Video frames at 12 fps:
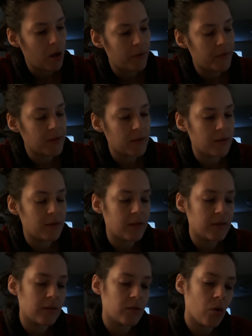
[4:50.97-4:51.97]
that
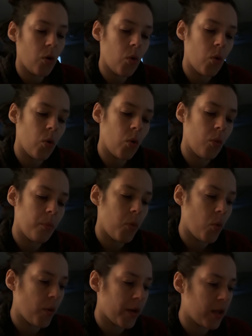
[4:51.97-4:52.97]
this is the whole
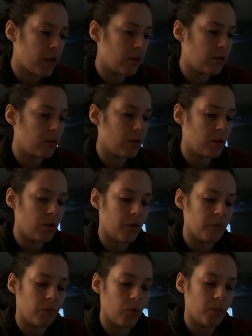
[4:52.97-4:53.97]
point
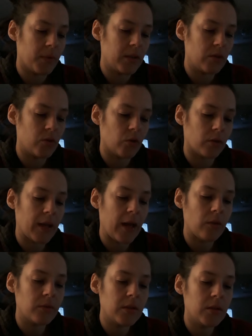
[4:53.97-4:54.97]
of Romans. You're
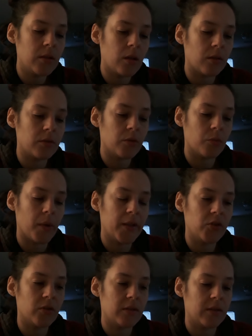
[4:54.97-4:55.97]
counted unto
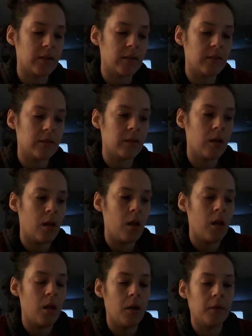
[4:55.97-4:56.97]
righteousness
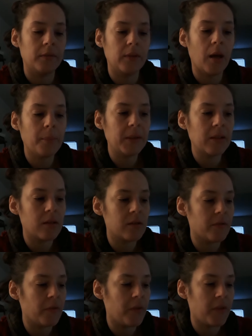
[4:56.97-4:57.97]
not because
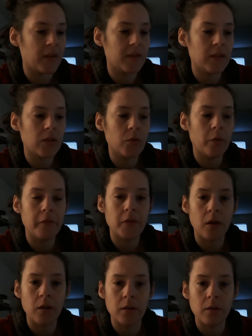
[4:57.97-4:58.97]
of the things that you have
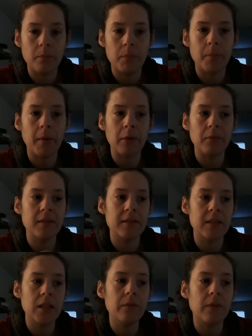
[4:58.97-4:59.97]
done, but by
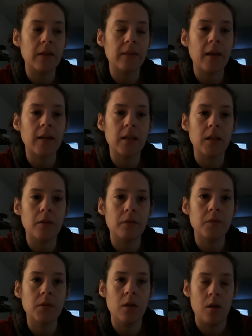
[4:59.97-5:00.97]
receiving that
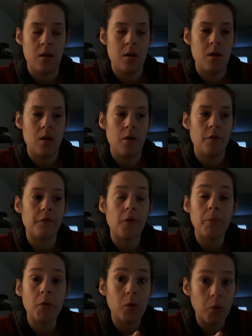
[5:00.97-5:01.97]
gift
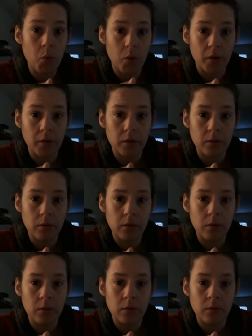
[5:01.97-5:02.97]
from the Lord.
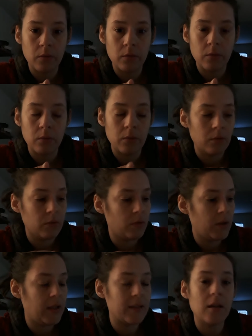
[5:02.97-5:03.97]

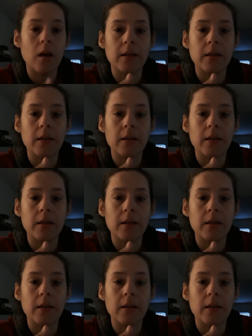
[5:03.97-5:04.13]
It's a